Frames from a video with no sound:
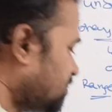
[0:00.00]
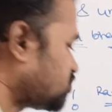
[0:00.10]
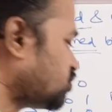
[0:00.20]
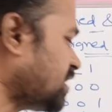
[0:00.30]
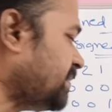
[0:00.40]

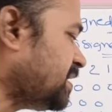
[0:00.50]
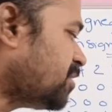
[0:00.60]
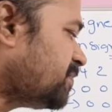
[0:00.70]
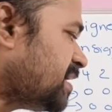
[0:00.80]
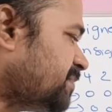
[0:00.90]
So the
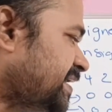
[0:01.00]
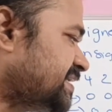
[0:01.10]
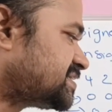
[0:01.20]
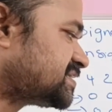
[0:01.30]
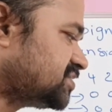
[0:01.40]
minimum number
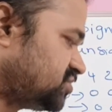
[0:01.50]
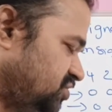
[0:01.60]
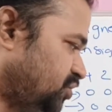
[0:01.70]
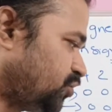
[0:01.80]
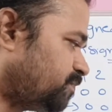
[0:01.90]
is
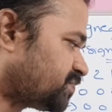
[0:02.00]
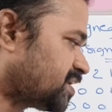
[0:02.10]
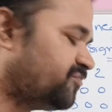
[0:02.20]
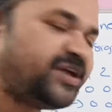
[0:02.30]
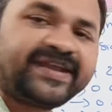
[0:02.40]
0,
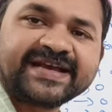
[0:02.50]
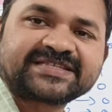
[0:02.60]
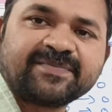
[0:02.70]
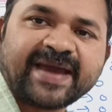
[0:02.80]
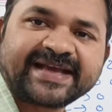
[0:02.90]

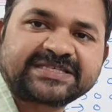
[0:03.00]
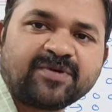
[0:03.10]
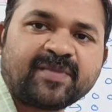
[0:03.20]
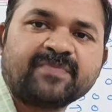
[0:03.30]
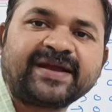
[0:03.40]
whereas the
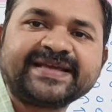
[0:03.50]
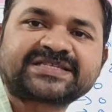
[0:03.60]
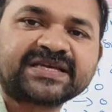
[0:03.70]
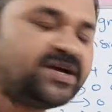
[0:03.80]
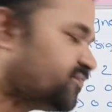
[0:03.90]
maximum number
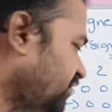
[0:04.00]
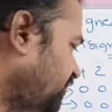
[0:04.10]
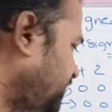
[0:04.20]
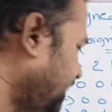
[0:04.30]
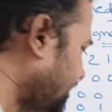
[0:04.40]
is
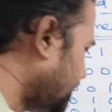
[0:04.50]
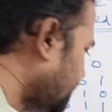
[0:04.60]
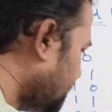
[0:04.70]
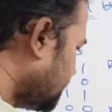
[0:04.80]
15.